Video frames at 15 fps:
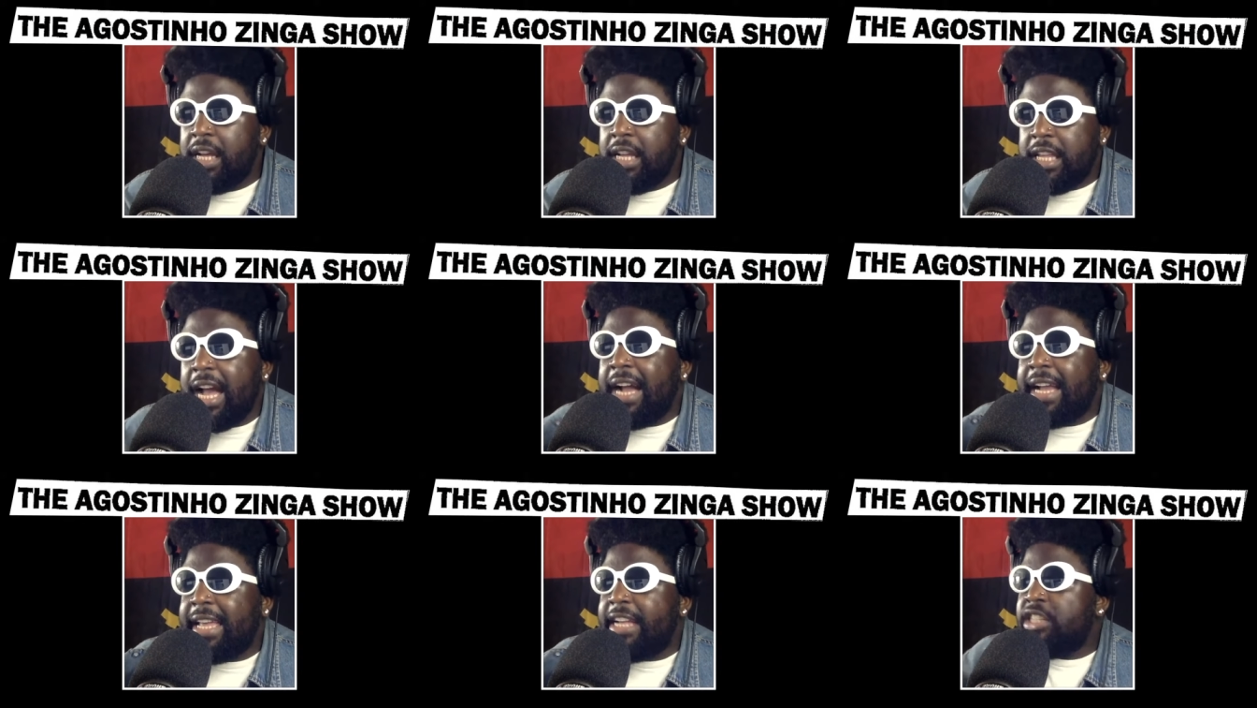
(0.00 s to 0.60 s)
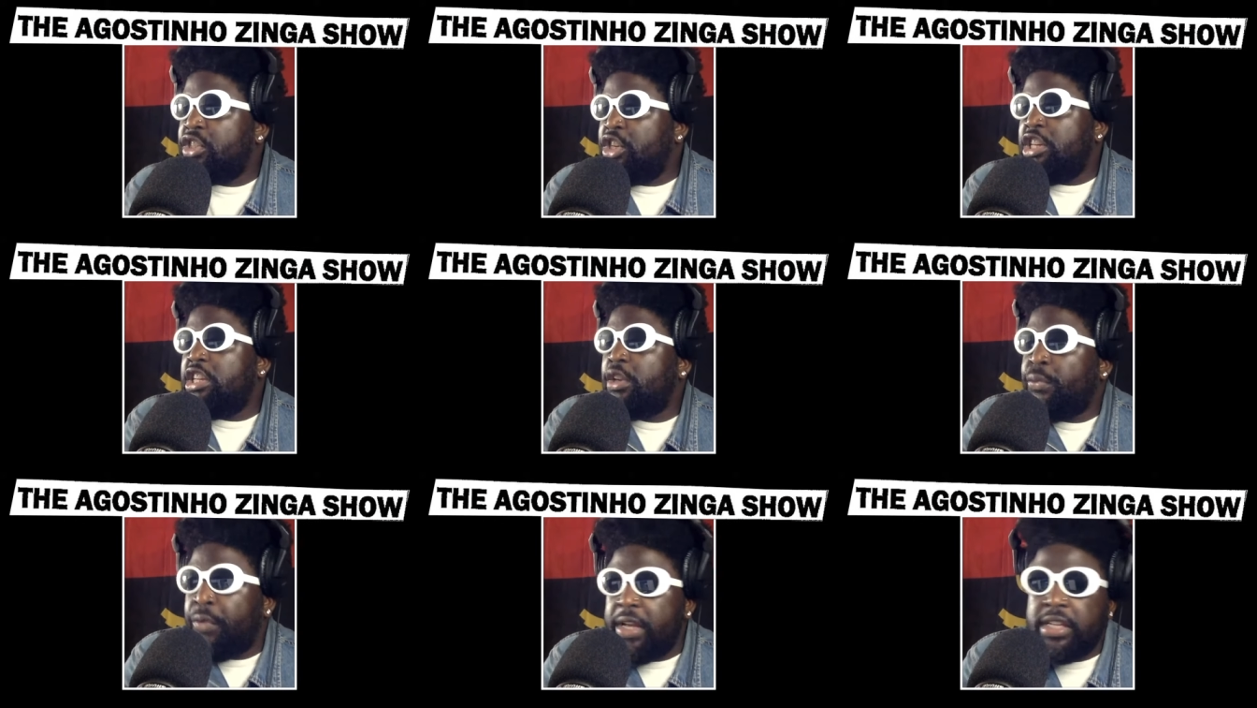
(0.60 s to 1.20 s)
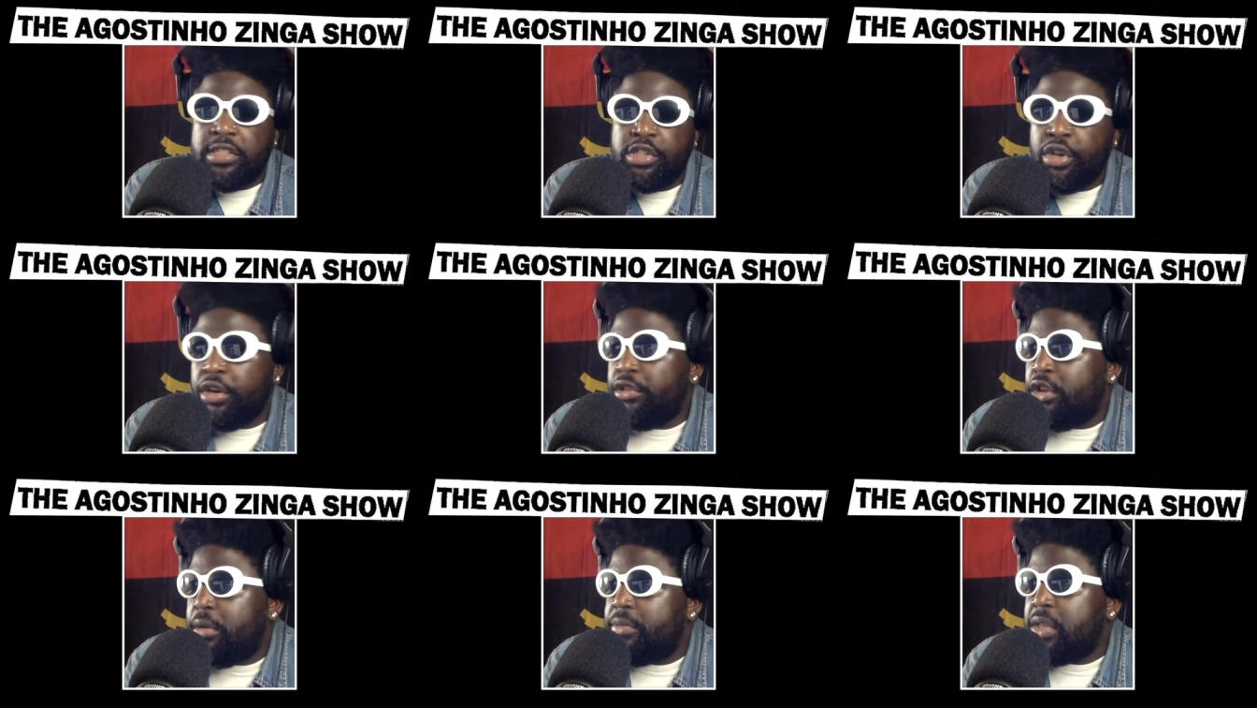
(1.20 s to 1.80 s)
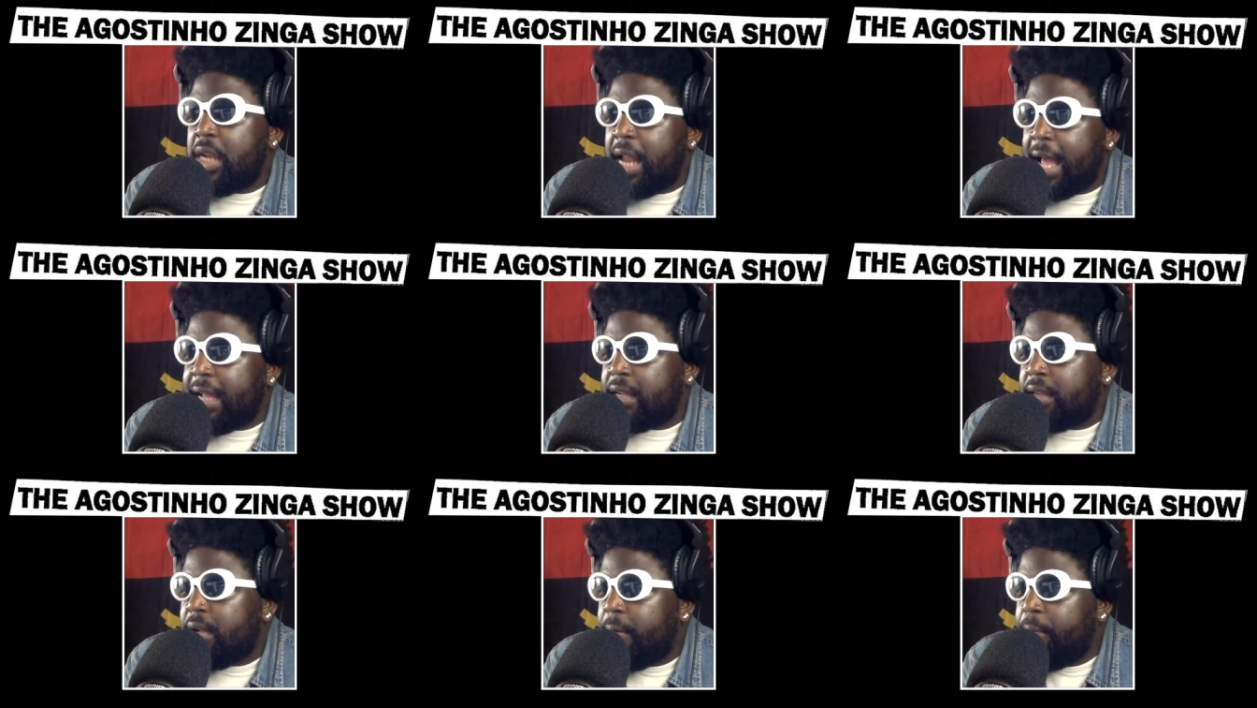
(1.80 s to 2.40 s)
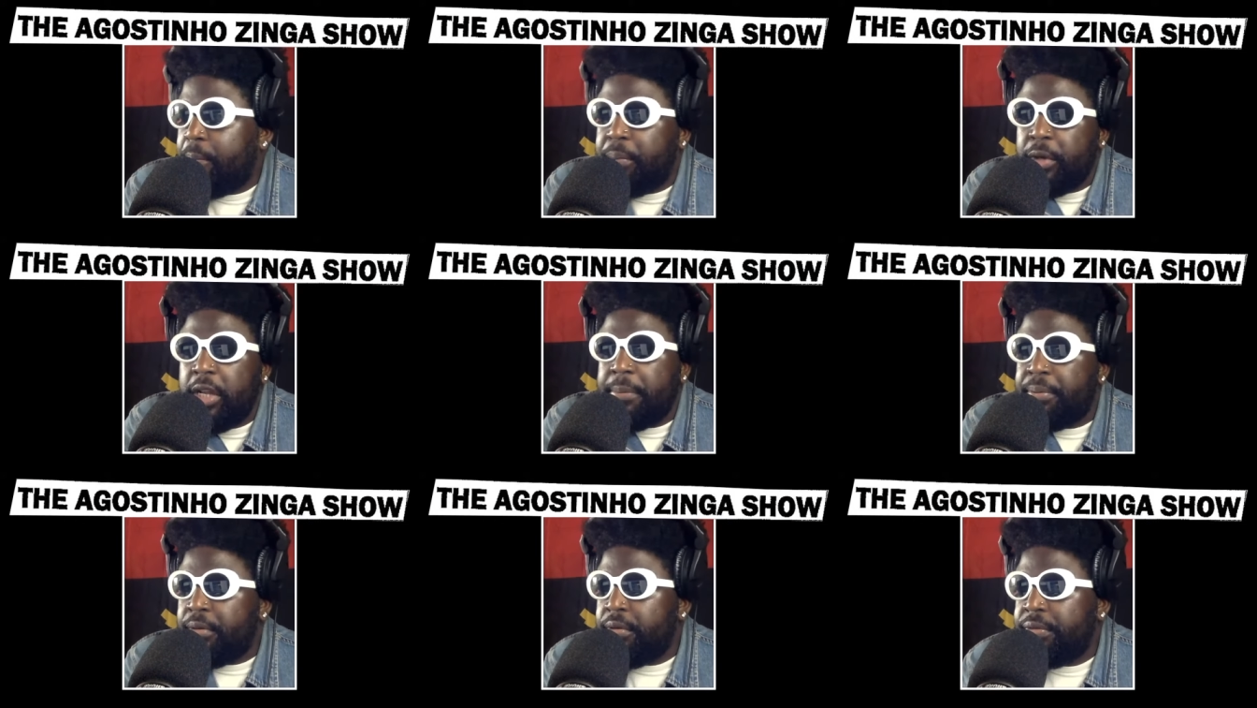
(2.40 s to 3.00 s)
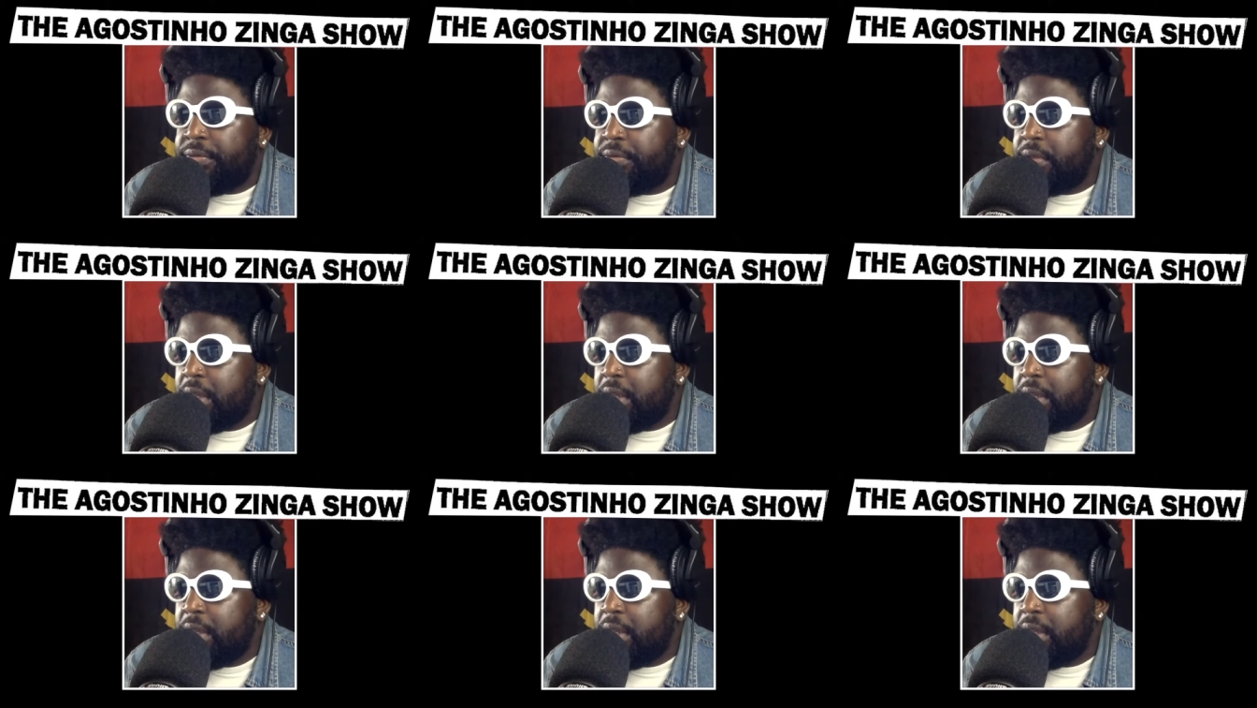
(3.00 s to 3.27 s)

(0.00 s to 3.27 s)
Yeah, I guess she just thinks condoms are like bulletproof.